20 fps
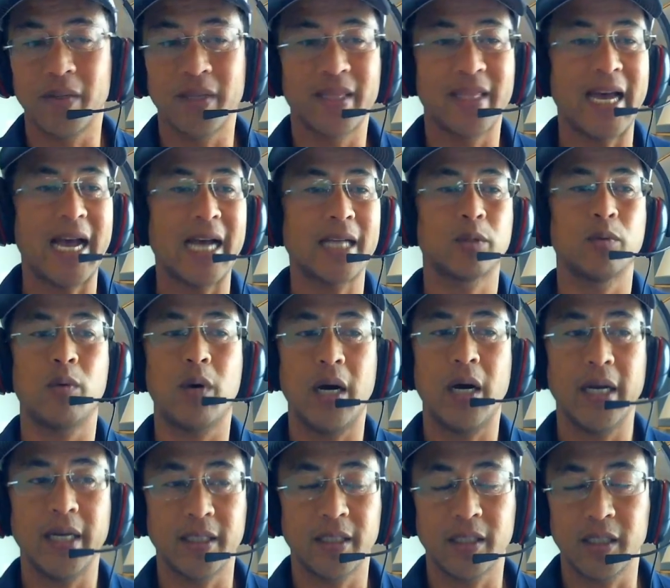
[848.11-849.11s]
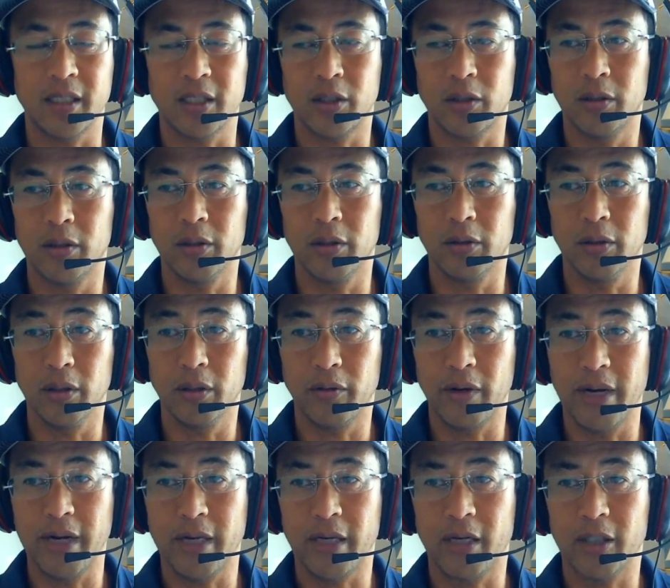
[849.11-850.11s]
but that's why it's such
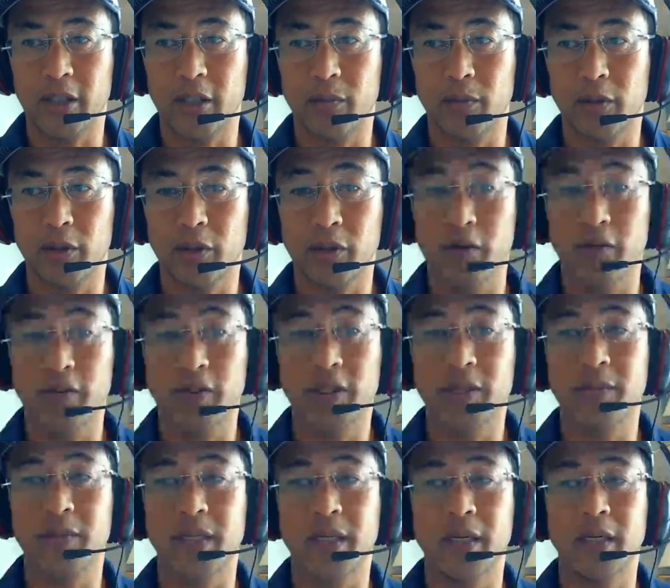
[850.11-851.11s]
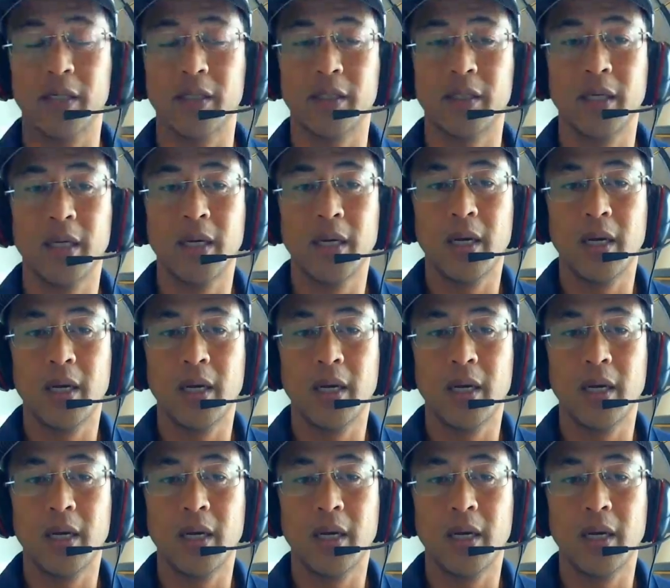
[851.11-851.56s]
great customer service, because